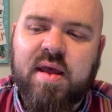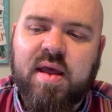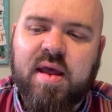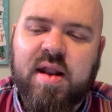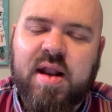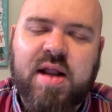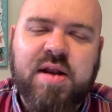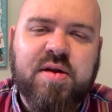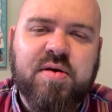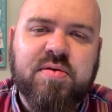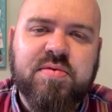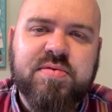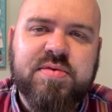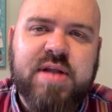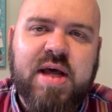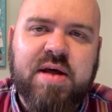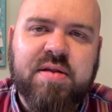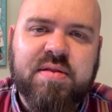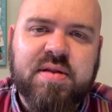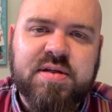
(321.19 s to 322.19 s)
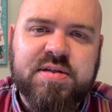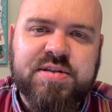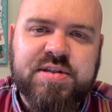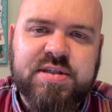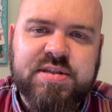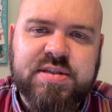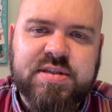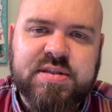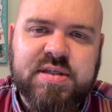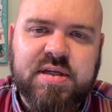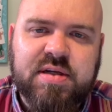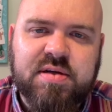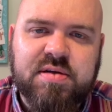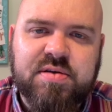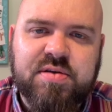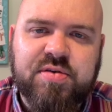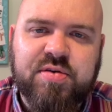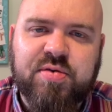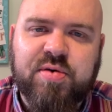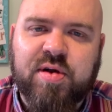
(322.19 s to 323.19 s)
I don't doubt that Jesus can
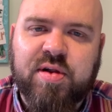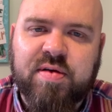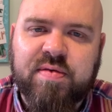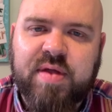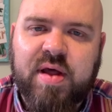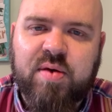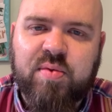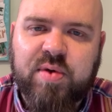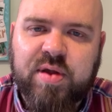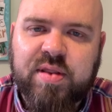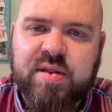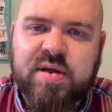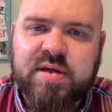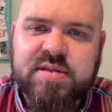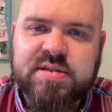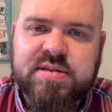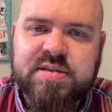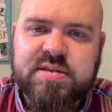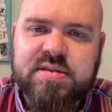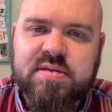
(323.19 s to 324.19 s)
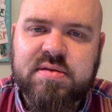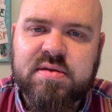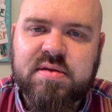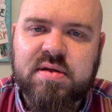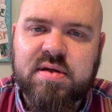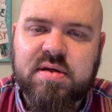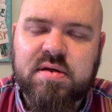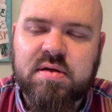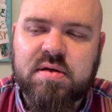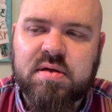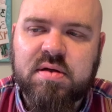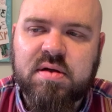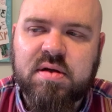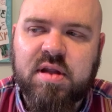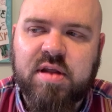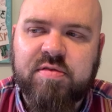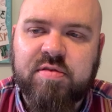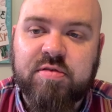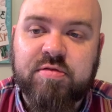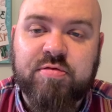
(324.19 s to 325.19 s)
do all of that with us and
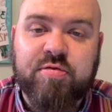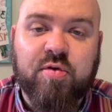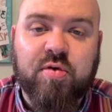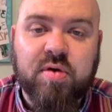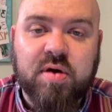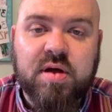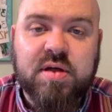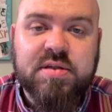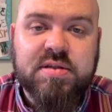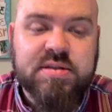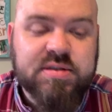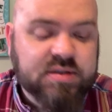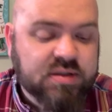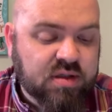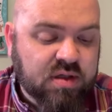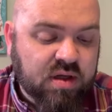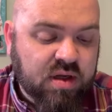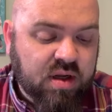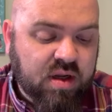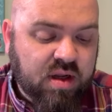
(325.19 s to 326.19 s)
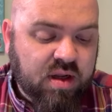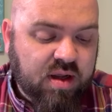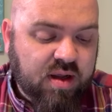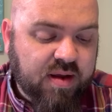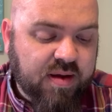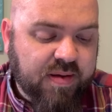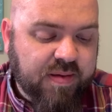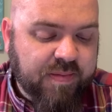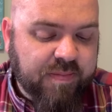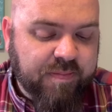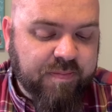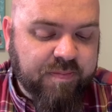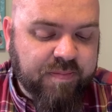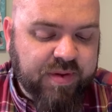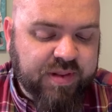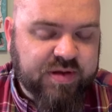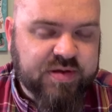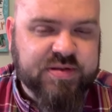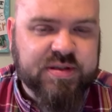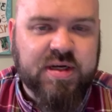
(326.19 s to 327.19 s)
even for us.
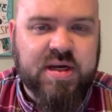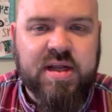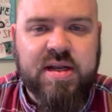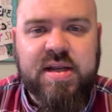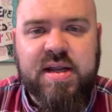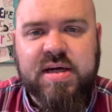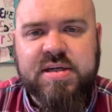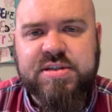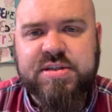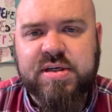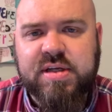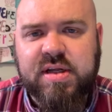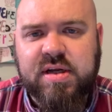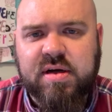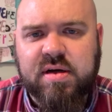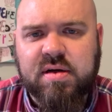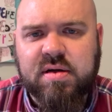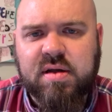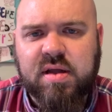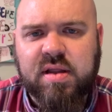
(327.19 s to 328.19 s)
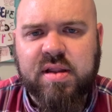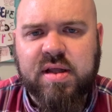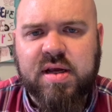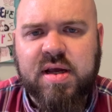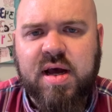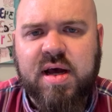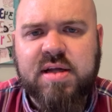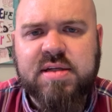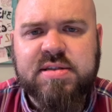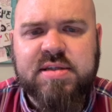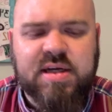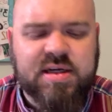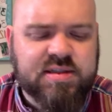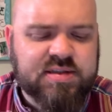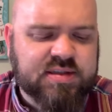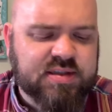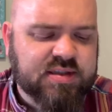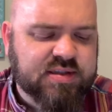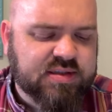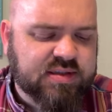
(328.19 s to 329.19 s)
But there's a connection here. And the
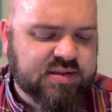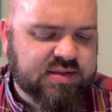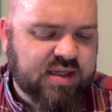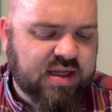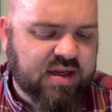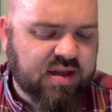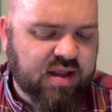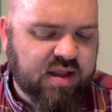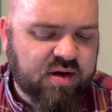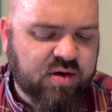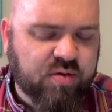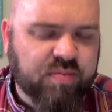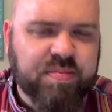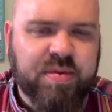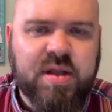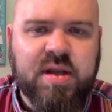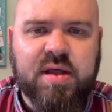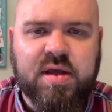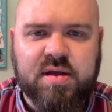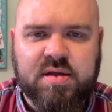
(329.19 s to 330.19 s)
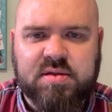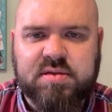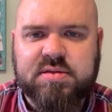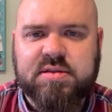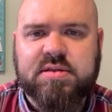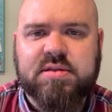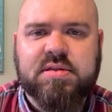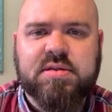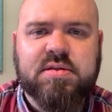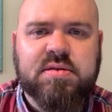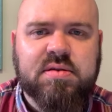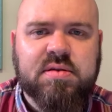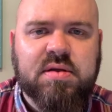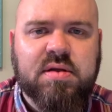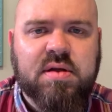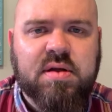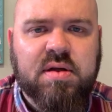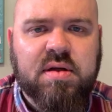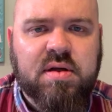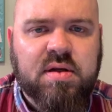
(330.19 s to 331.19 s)
context is that in obedience,
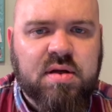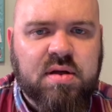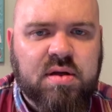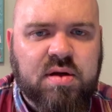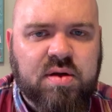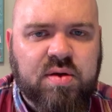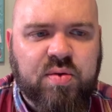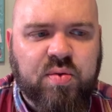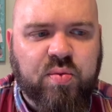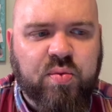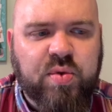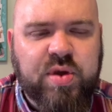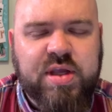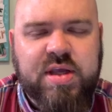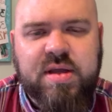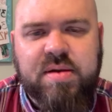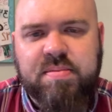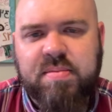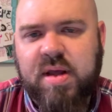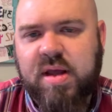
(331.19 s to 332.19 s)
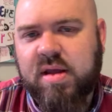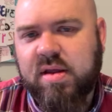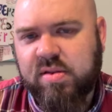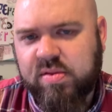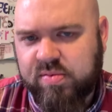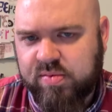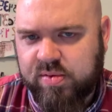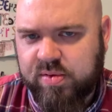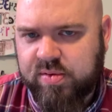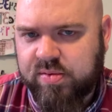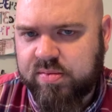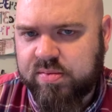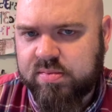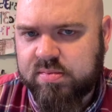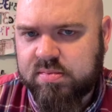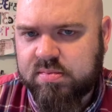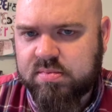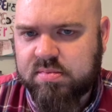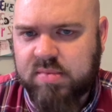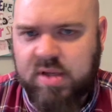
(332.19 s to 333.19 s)
we can make it through
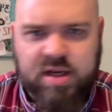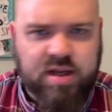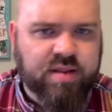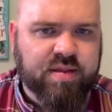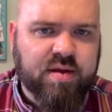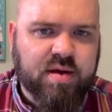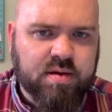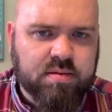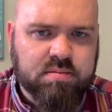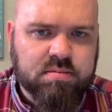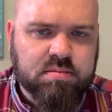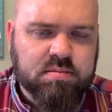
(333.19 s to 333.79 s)
anything.